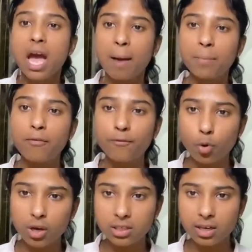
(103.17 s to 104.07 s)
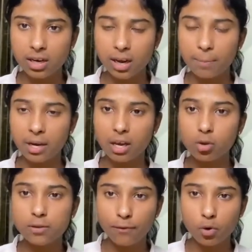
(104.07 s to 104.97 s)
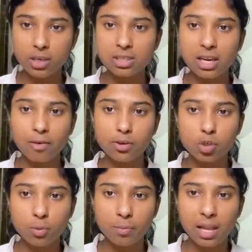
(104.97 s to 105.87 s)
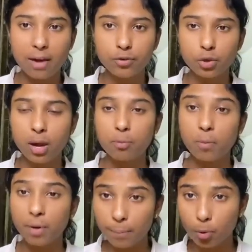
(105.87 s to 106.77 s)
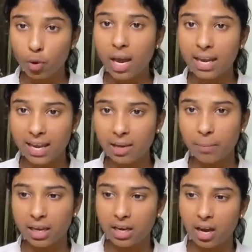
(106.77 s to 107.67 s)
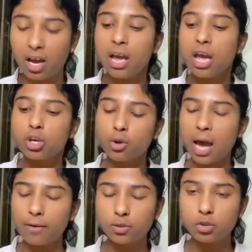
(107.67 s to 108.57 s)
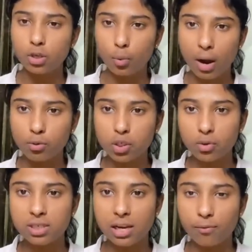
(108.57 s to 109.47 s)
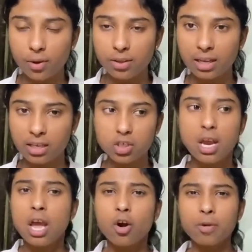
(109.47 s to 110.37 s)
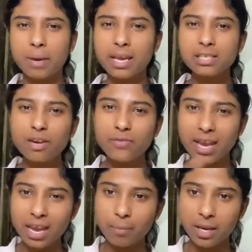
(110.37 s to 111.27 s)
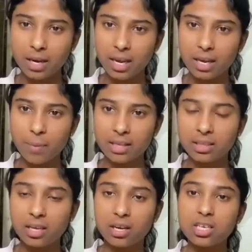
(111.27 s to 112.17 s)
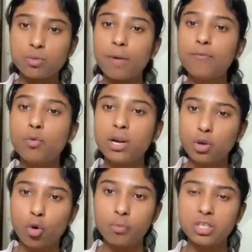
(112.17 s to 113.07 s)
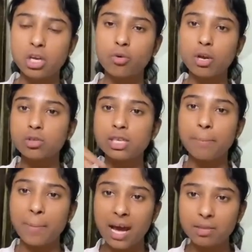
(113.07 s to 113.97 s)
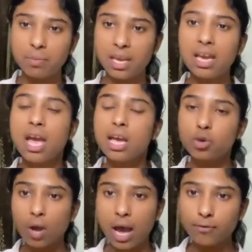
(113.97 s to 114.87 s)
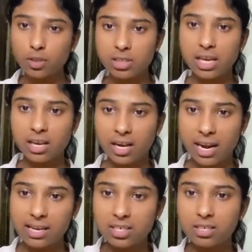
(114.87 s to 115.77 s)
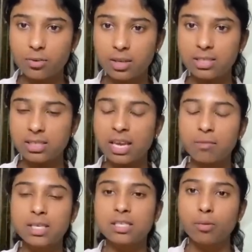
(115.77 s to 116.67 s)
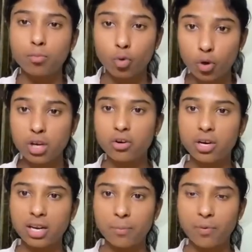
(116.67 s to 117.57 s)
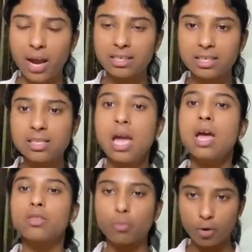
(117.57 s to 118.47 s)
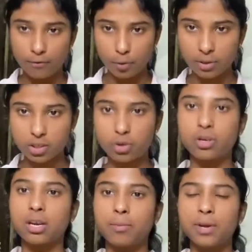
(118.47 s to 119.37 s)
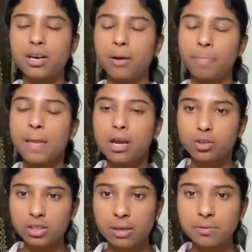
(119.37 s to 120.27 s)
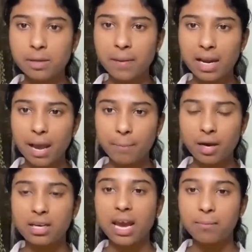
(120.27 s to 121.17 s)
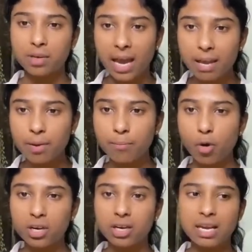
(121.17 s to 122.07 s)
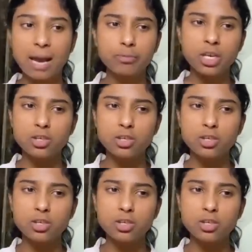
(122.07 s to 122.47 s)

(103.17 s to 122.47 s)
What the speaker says: apna focus rakhna padega. Us focus ke liye what you people have to do, aapko apna pura ek mahina, you have to surround yourself with English. Aur main ye sirf ek mahine ki baat nahi kar rahi, jab aap fluent ho bhi jaoge uske baad bhi you have to stay connected to this thing, because the more you are going to practice, the more fluent you are going to become. So sabse pehle aapka time important hai. Aap chahe